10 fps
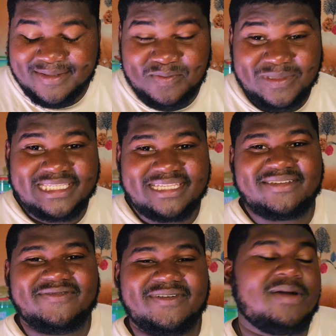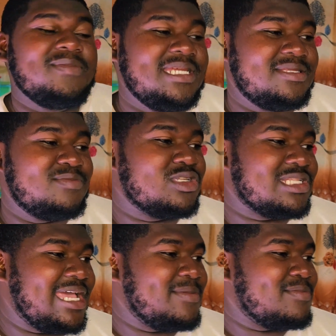missing for a minute, but
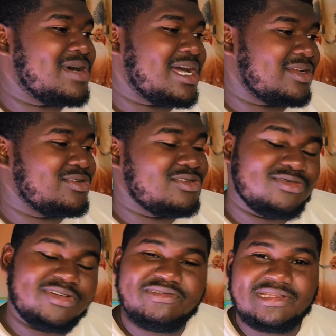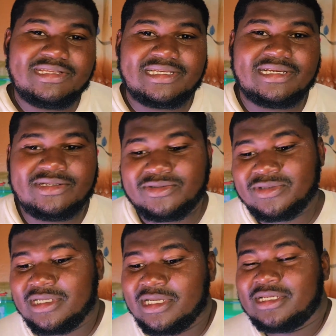I'm back now. Everything's like
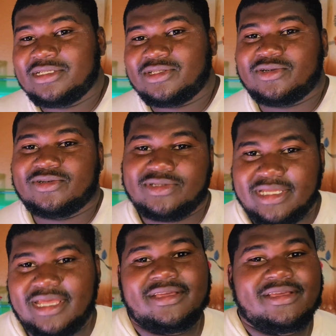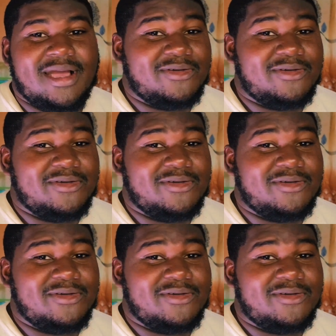alone. So yeah, I